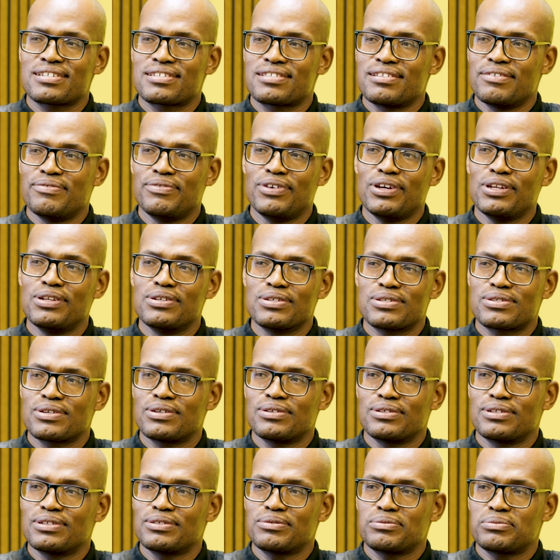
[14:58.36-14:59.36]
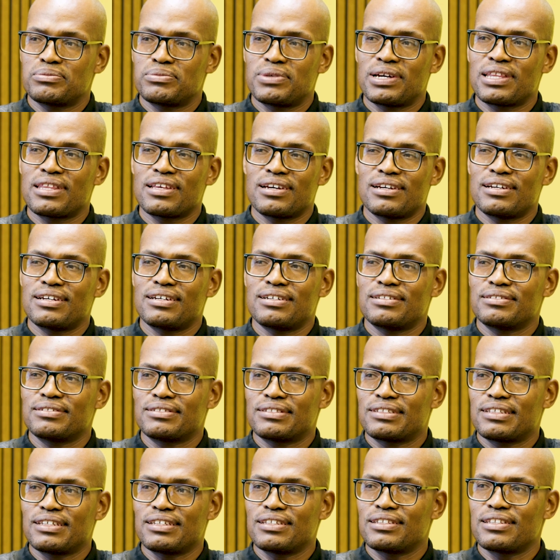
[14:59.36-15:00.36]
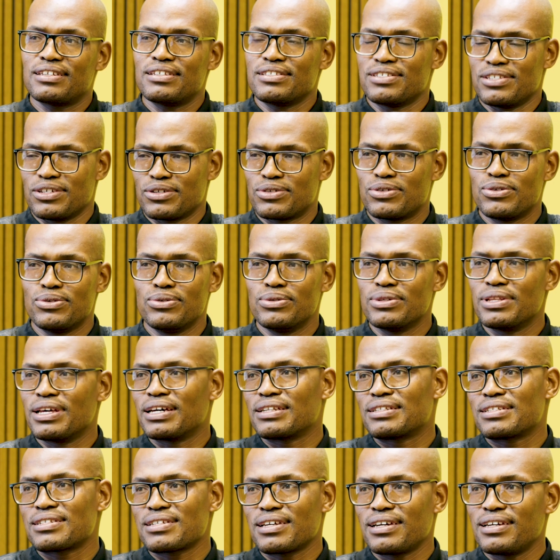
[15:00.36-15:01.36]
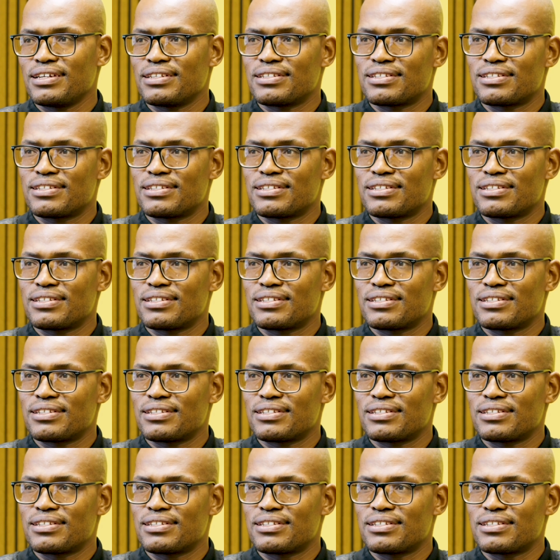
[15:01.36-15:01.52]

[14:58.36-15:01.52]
the value. So whether there's a coup that side,